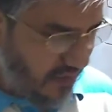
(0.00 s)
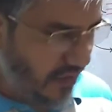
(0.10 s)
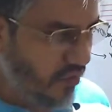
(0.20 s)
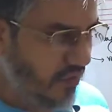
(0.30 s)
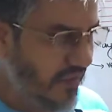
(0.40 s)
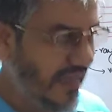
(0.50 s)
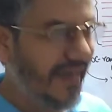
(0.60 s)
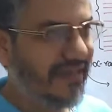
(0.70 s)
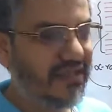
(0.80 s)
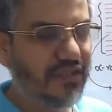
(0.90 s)
Now
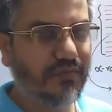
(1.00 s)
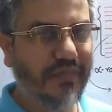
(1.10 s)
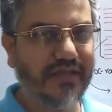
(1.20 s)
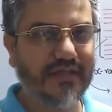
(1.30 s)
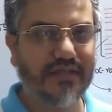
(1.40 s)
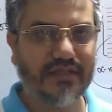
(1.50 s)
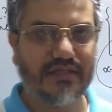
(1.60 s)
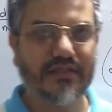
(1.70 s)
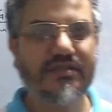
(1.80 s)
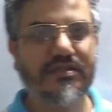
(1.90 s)
lighter
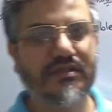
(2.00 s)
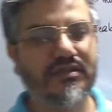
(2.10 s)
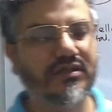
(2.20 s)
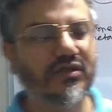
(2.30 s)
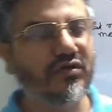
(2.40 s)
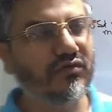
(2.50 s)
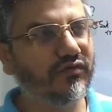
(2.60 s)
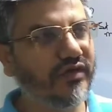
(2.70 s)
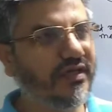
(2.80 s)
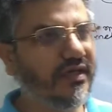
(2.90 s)
metals
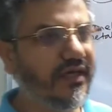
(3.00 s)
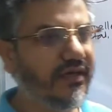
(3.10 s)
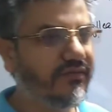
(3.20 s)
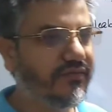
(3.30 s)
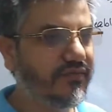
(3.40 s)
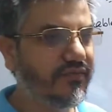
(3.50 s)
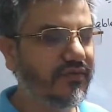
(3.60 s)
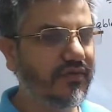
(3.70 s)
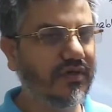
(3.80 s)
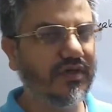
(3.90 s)
will have
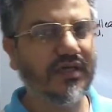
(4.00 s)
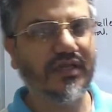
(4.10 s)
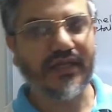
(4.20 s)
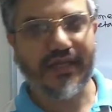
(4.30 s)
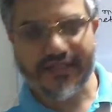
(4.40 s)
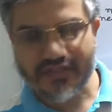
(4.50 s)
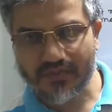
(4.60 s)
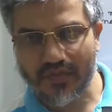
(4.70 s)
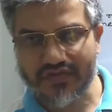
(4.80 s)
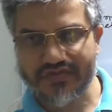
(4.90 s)

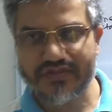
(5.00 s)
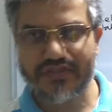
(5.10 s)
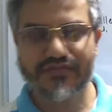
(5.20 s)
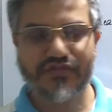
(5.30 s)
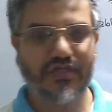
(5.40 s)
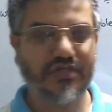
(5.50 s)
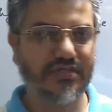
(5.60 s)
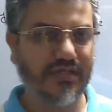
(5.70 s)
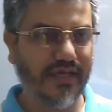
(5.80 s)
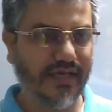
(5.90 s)
less positive
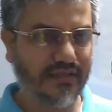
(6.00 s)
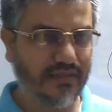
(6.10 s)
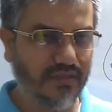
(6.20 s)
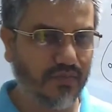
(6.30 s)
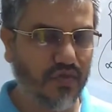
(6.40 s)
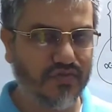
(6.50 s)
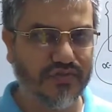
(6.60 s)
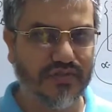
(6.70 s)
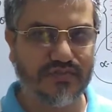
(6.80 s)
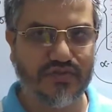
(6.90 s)
charge, lighter
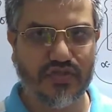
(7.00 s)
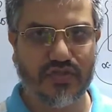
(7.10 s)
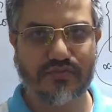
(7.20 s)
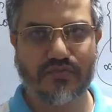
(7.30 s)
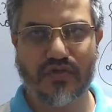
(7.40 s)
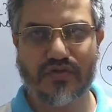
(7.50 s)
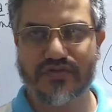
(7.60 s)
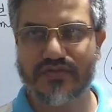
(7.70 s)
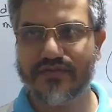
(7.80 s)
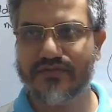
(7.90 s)

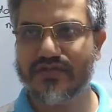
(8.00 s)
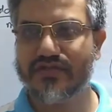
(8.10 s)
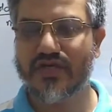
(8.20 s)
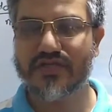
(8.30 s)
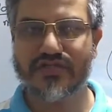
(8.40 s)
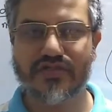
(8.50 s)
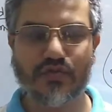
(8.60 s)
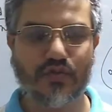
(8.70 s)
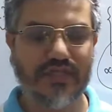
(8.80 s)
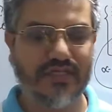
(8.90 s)
positively charged
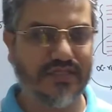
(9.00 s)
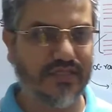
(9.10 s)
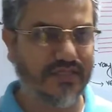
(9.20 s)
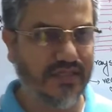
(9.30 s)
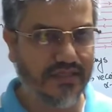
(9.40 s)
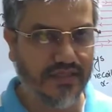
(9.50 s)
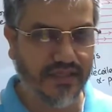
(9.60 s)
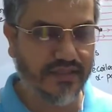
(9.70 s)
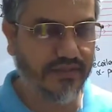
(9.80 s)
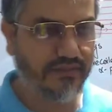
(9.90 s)
nucleus inside
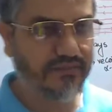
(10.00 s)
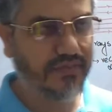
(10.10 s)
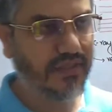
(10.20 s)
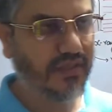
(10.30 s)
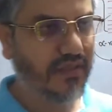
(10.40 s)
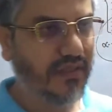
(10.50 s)
the atom.